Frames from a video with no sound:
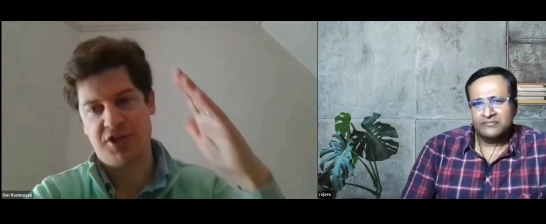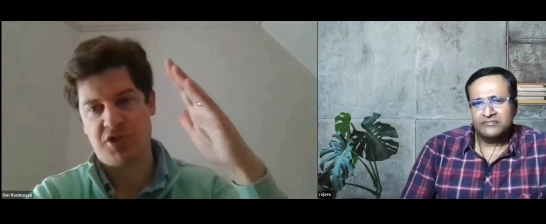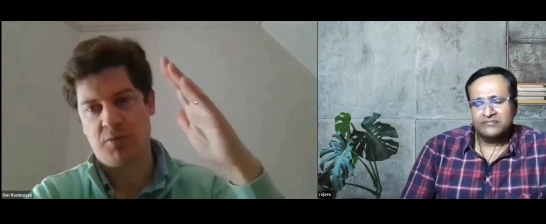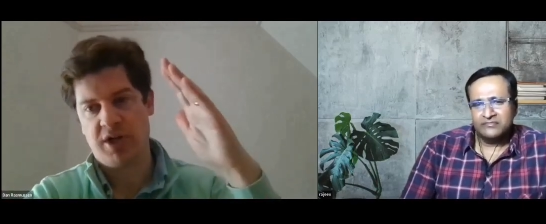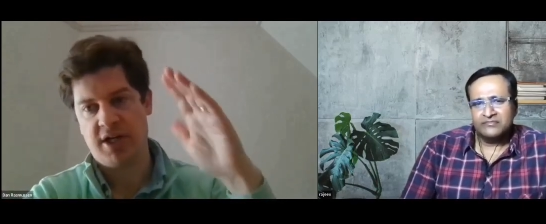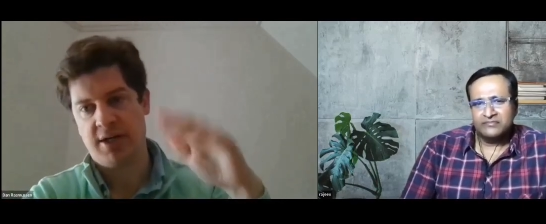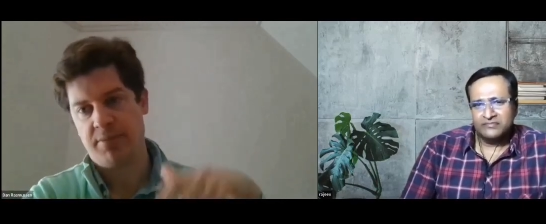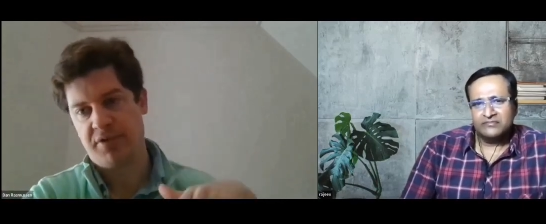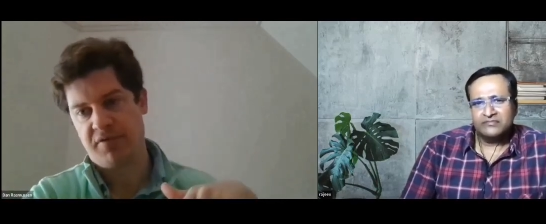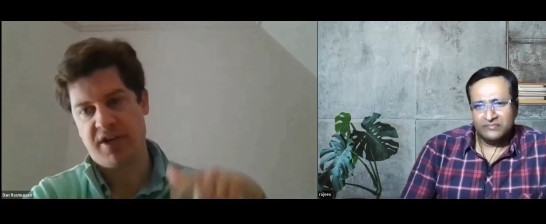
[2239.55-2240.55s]
Speaker 1: you know,
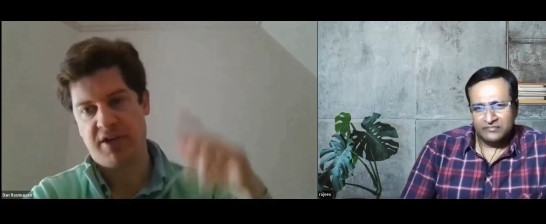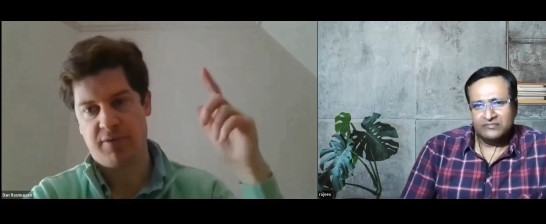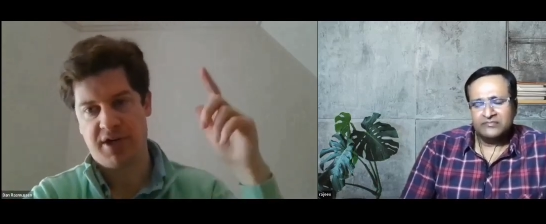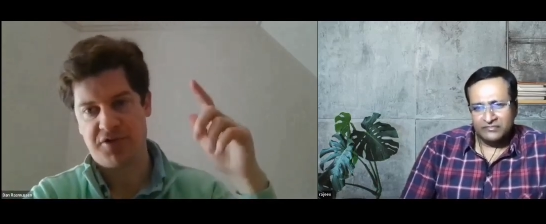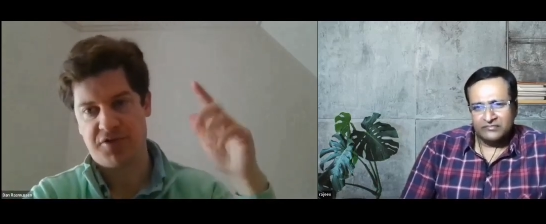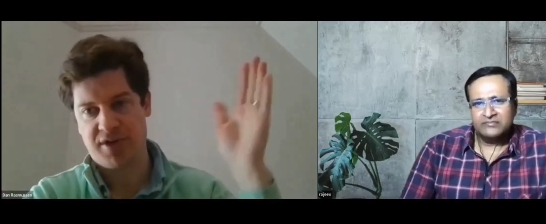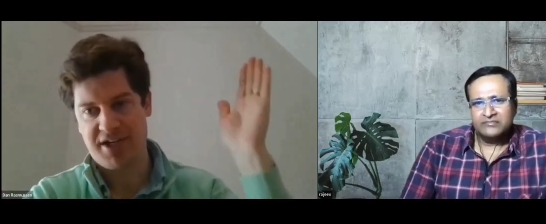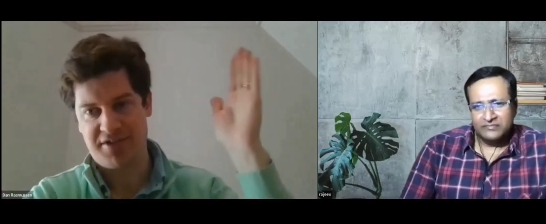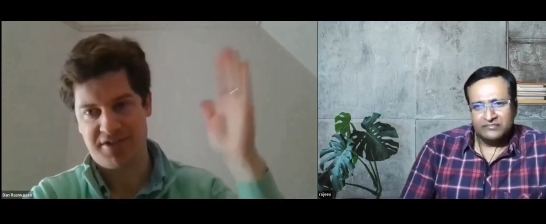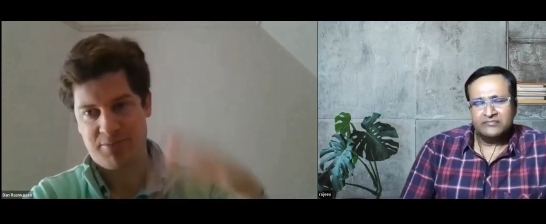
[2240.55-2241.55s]
inflation went up, the
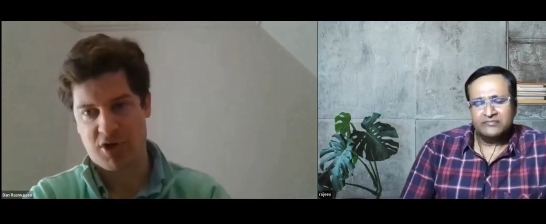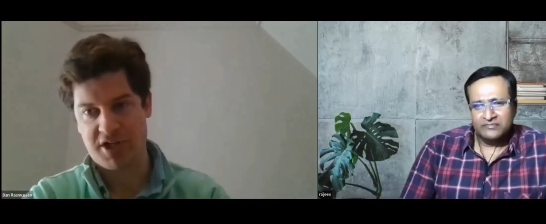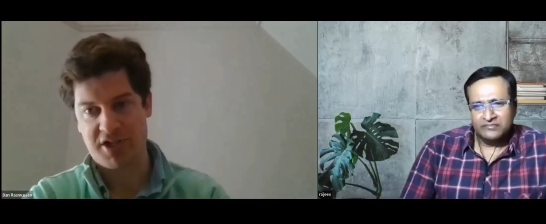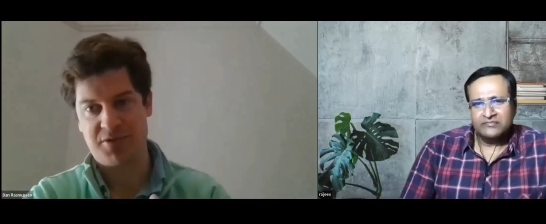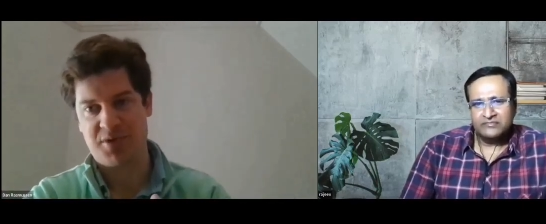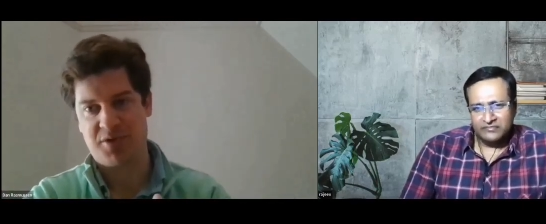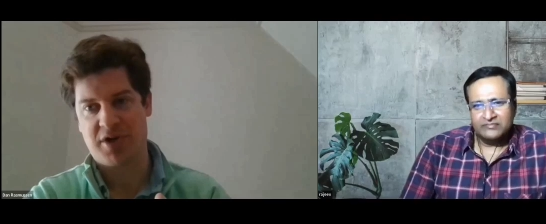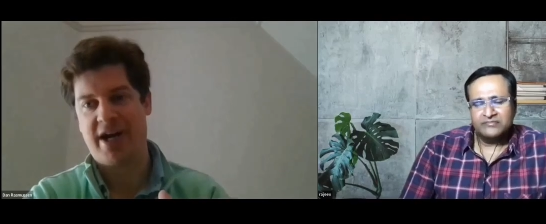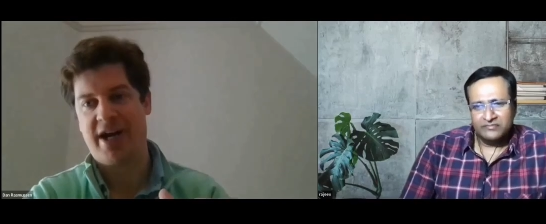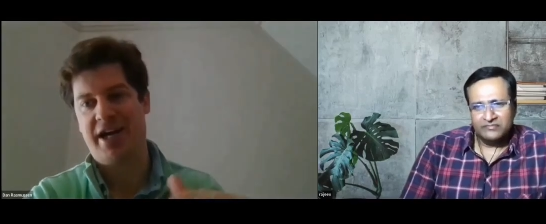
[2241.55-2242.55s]
Fed raised rates,
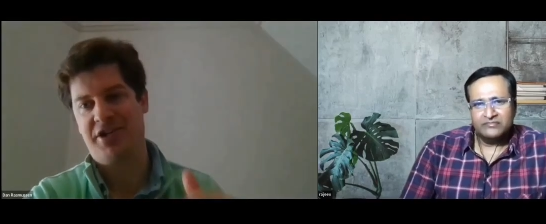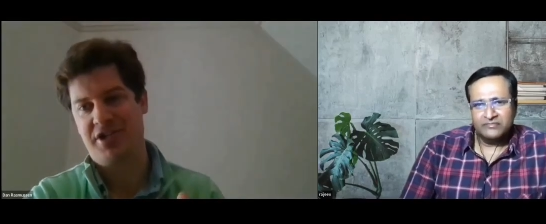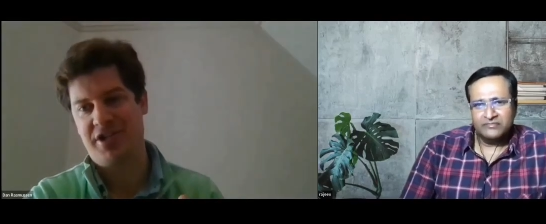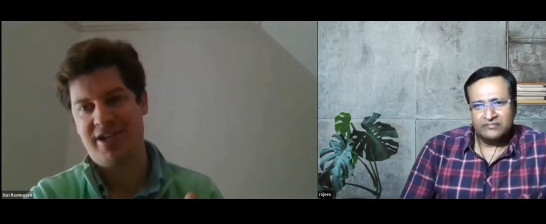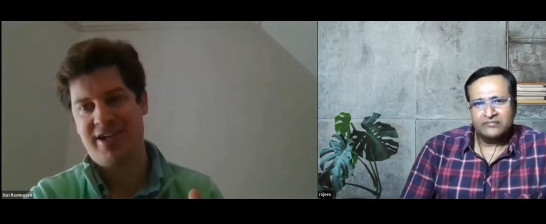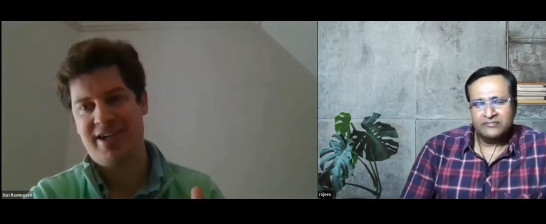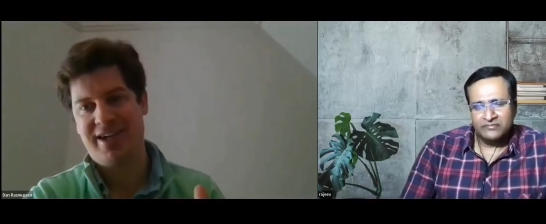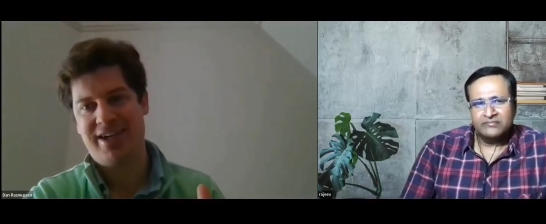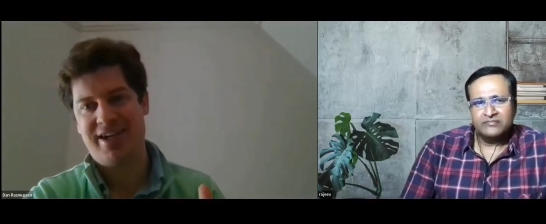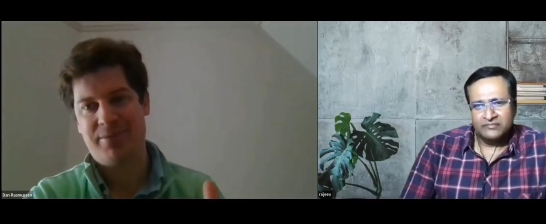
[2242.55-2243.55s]
markets would crash,